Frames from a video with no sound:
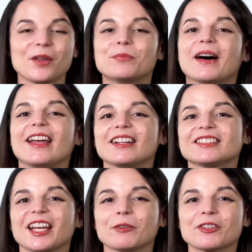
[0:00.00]
Buying a
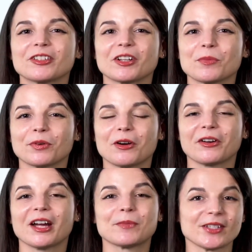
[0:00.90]
language learning
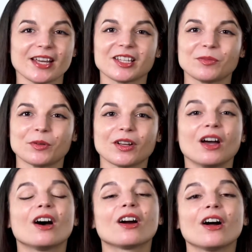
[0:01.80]
program or textbook
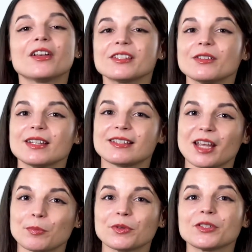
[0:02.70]
are also
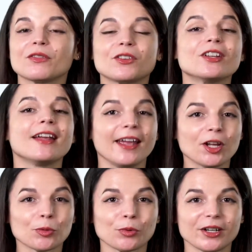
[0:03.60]
examples of good
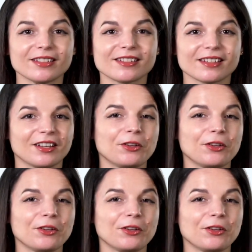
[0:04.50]
anchor points.